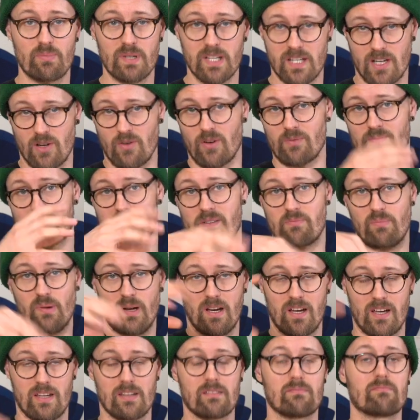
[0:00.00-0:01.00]
would be co-opted
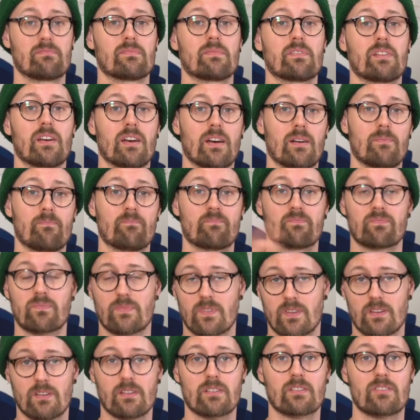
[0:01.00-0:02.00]
by
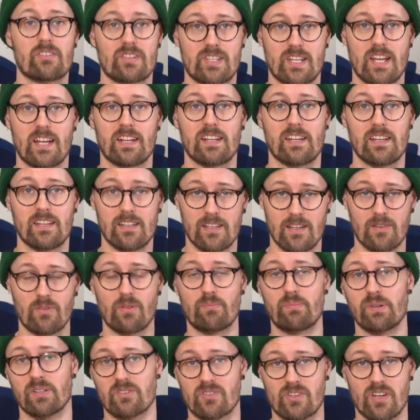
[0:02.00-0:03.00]
Christianity. They
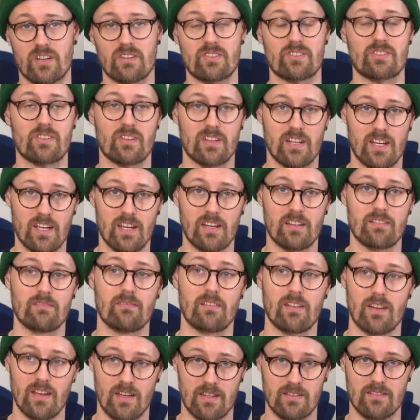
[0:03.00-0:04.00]
would build churches on it,
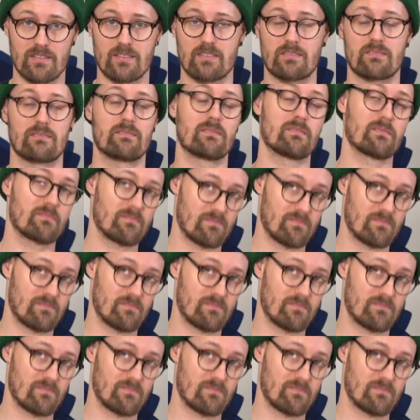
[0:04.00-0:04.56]
and